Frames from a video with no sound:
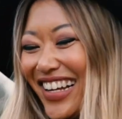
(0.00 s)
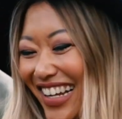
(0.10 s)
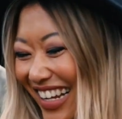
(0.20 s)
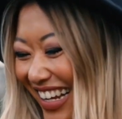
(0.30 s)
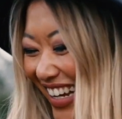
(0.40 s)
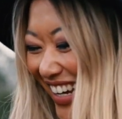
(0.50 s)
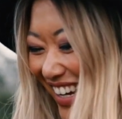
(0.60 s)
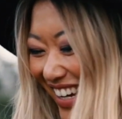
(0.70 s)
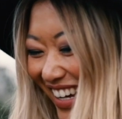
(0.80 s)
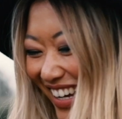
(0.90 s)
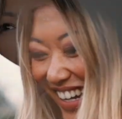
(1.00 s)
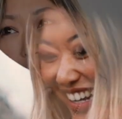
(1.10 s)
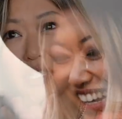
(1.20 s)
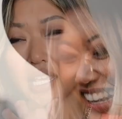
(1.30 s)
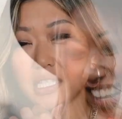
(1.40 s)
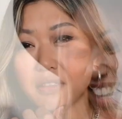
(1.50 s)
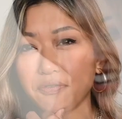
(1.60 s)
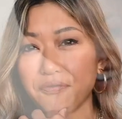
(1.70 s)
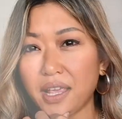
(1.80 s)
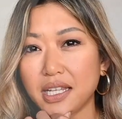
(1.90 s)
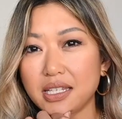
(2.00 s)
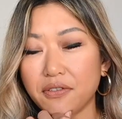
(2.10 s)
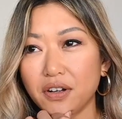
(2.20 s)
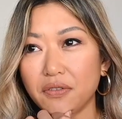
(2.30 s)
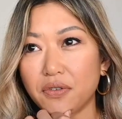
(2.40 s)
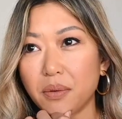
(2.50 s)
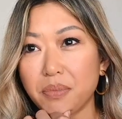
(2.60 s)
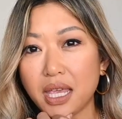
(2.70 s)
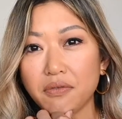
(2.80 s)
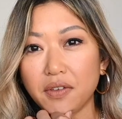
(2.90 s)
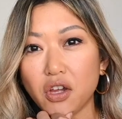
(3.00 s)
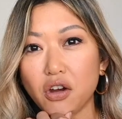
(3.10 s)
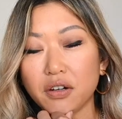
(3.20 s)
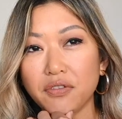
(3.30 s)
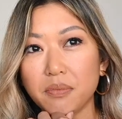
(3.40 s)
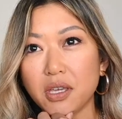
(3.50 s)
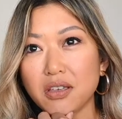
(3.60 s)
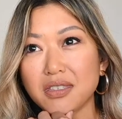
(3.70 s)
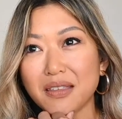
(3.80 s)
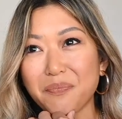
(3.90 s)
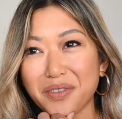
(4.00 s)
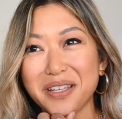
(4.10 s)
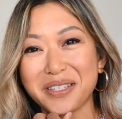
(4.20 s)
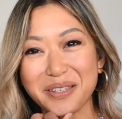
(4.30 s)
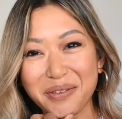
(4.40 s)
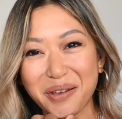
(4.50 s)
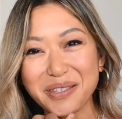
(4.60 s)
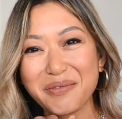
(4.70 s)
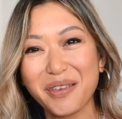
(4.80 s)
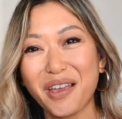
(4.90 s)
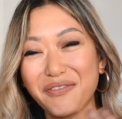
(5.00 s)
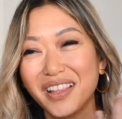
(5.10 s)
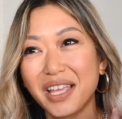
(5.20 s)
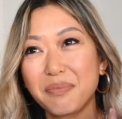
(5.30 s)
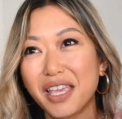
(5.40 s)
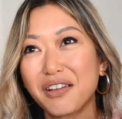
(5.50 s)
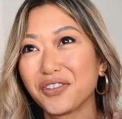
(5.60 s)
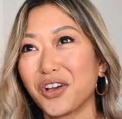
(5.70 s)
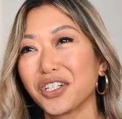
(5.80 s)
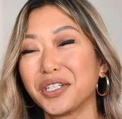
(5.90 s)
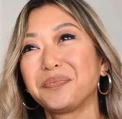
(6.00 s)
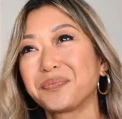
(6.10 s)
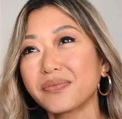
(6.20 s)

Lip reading: which is, I would say it's fairly different from being a videographer because to be honest with you, I feel like being a vlogger,